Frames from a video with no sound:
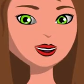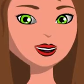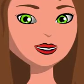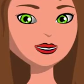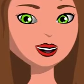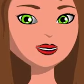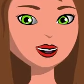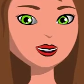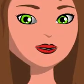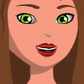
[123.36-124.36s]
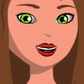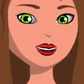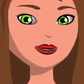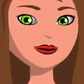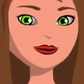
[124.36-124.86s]
and fleet management
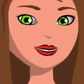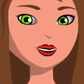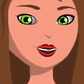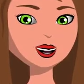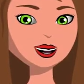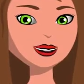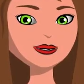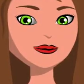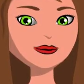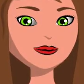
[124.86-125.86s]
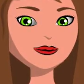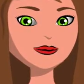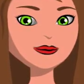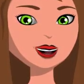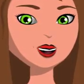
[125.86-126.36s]
next time.
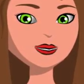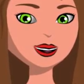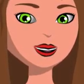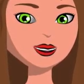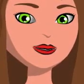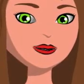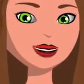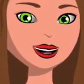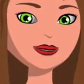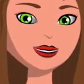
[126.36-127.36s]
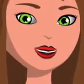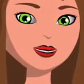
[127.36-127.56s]
Goodbye and see you